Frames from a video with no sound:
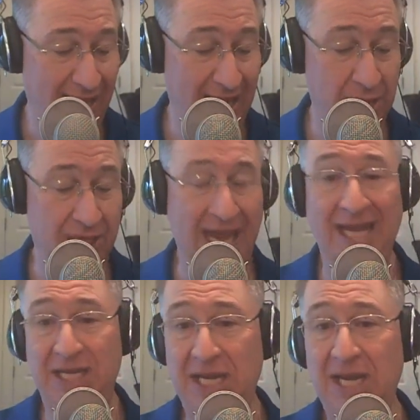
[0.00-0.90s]
is
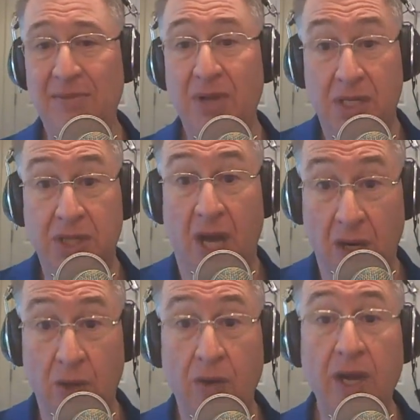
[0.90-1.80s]
a team that is
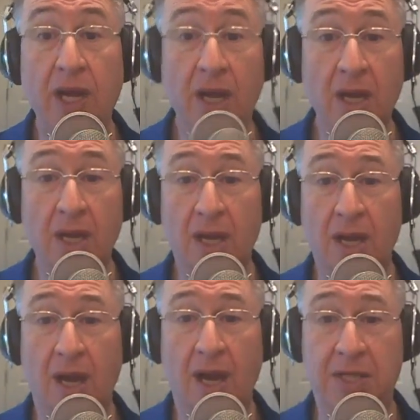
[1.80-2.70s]
hungry,
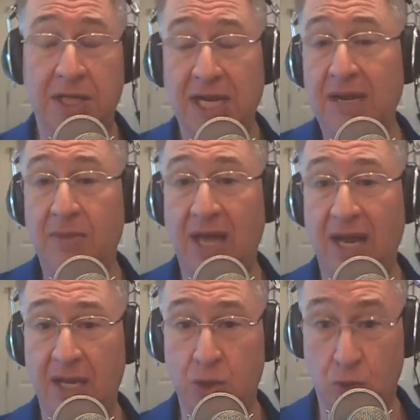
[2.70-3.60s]
a team
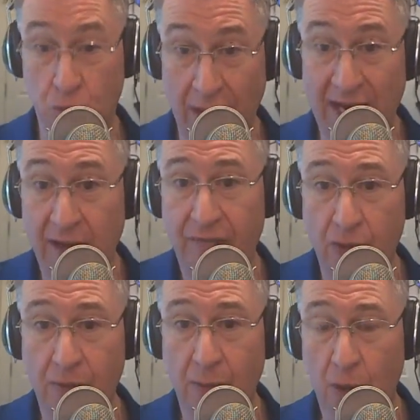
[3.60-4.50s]
that is ready for
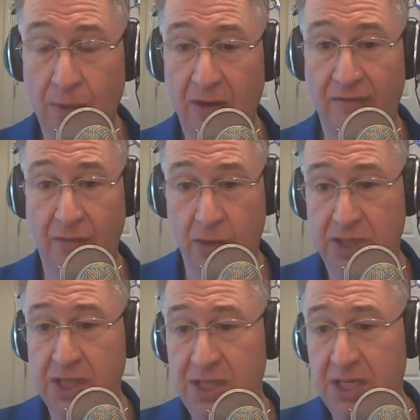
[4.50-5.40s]
the moment
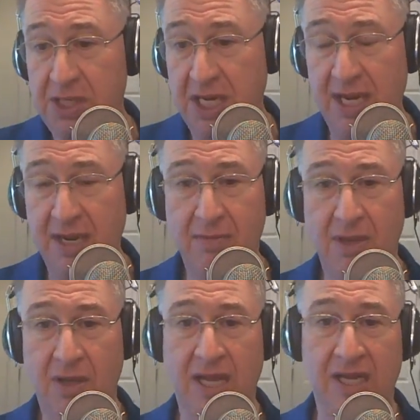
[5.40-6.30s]
versus a
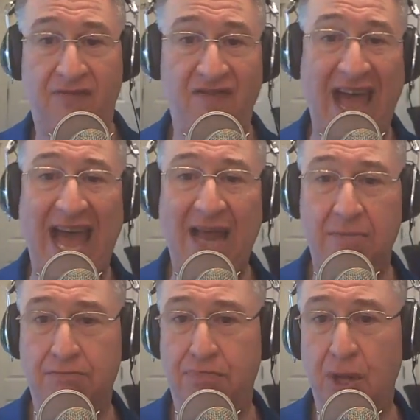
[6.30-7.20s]
team that's fat,
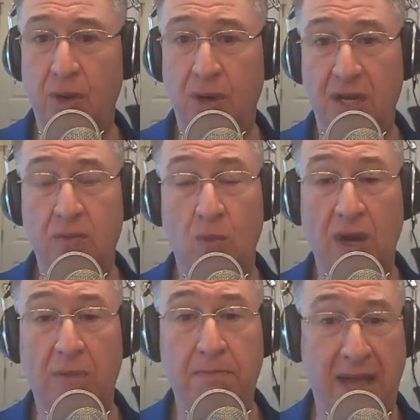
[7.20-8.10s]
bloated, and
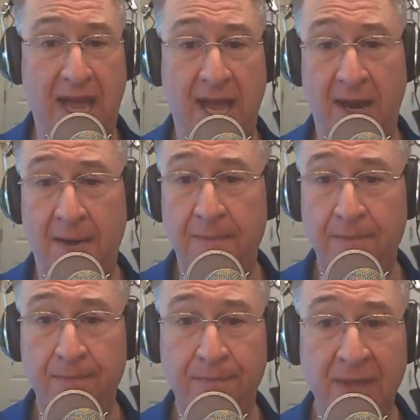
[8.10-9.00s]
well paid,
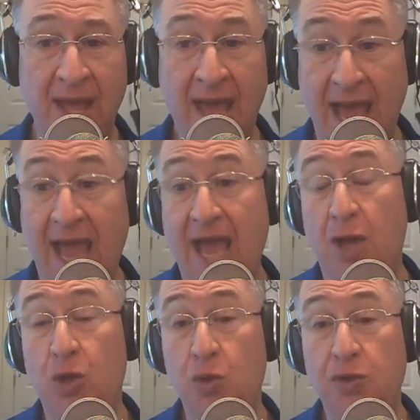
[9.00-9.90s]

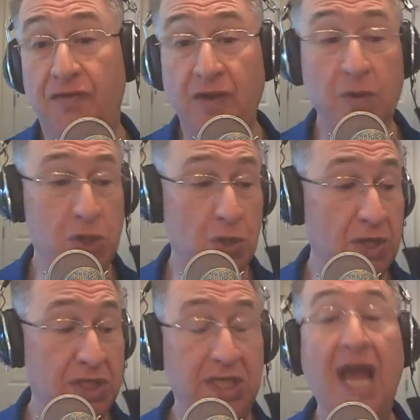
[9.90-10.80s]
and whose future
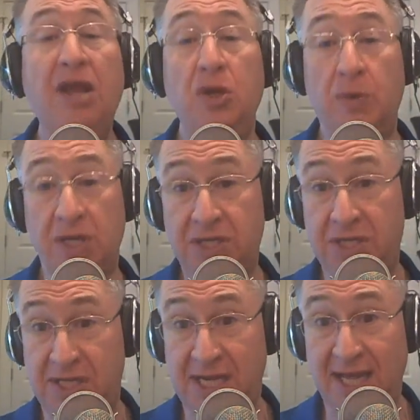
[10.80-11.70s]
is tenuous,
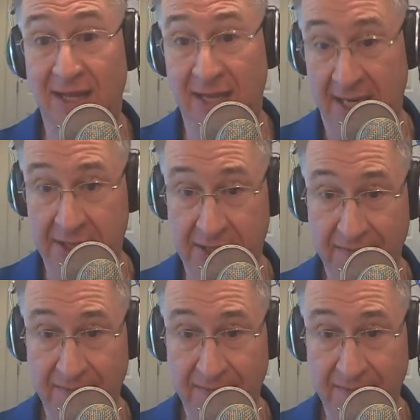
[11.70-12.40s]
to say the least.